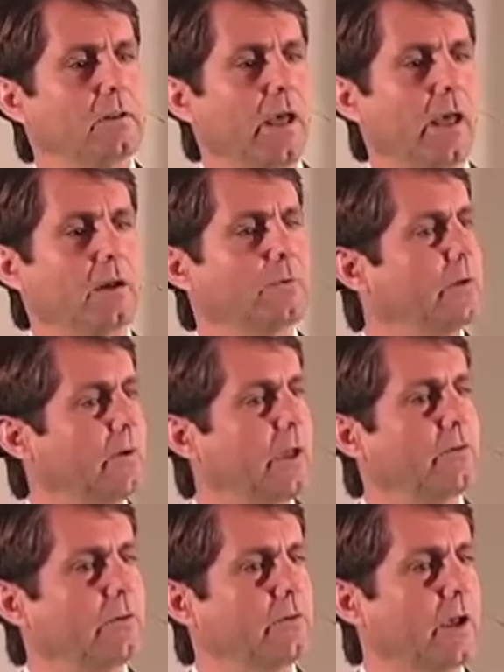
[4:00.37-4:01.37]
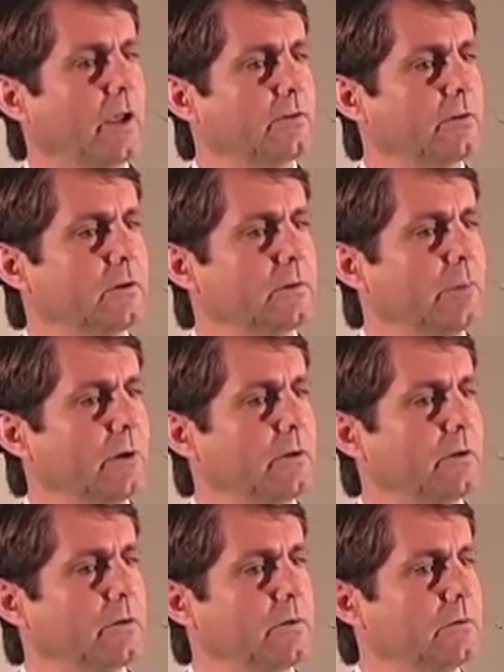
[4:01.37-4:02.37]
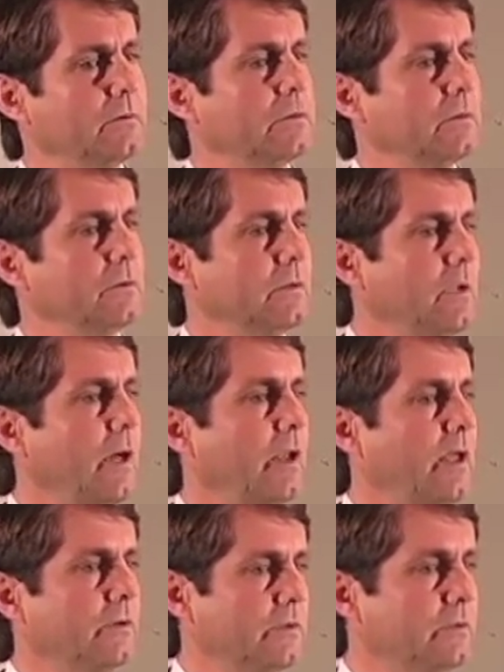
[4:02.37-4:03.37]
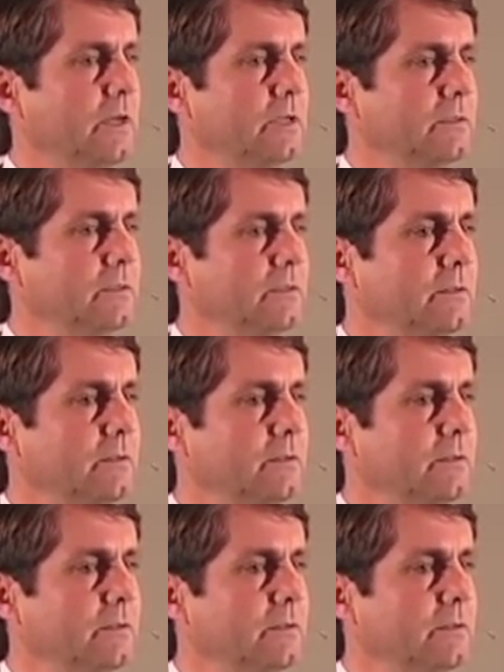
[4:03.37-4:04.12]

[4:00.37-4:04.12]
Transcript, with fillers: attack when you're exercising compared to not exercising?